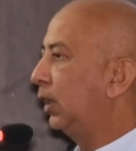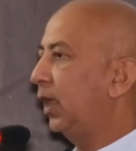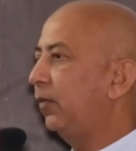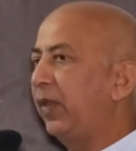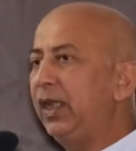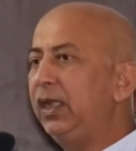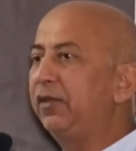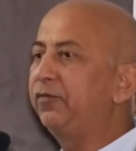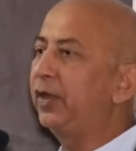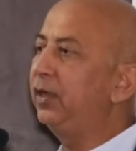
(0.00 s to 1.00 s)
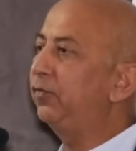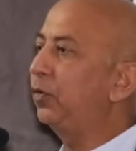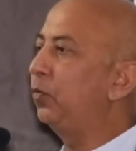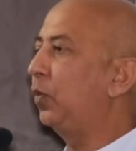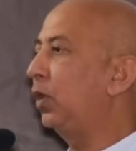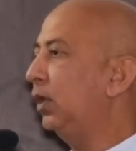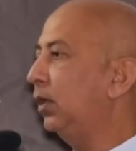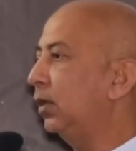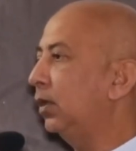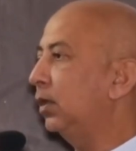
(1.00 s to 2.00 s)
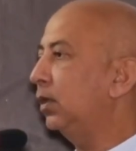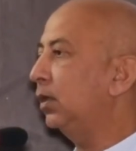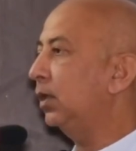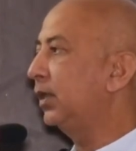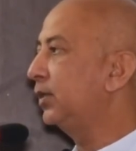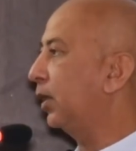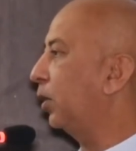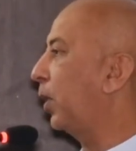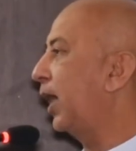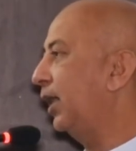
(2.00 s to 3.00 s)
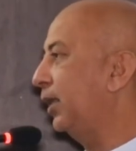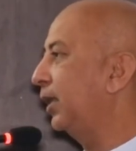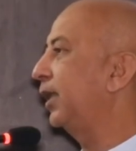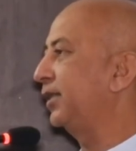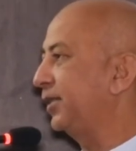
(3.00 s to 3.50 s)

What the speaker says: they are very different from what is required in an